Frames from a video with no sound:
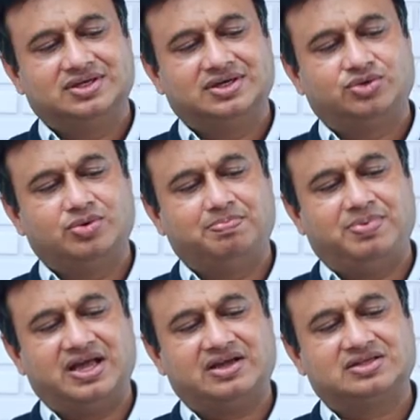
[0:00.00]
into a
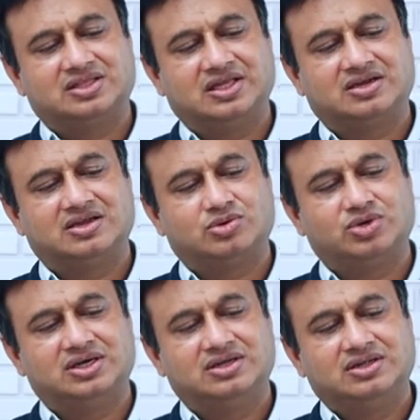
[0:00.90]
black thick
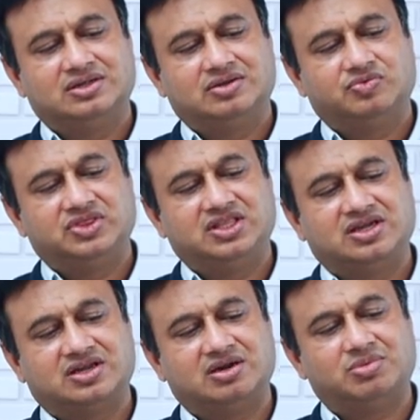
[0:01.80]
liquid with the
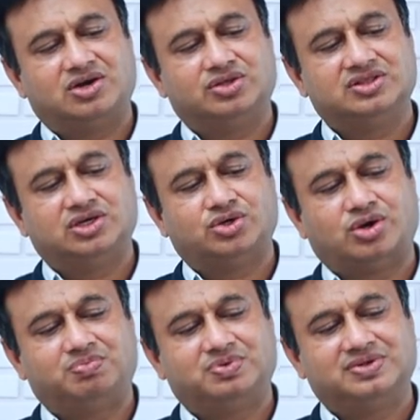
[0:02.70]
crema on the
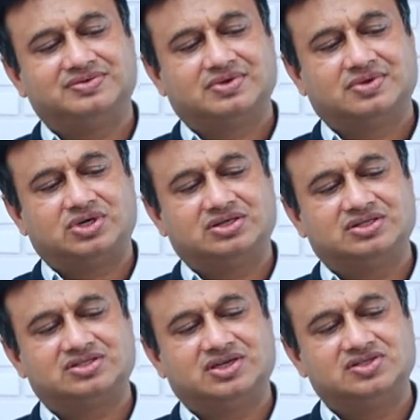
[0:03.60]
top. Look at
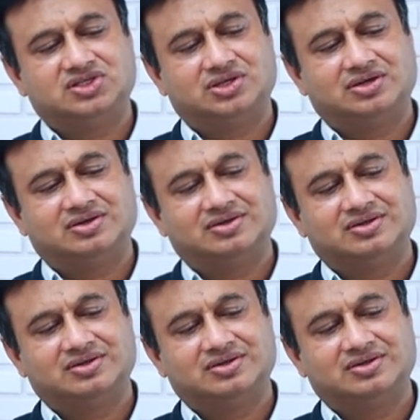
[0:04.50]
this transition.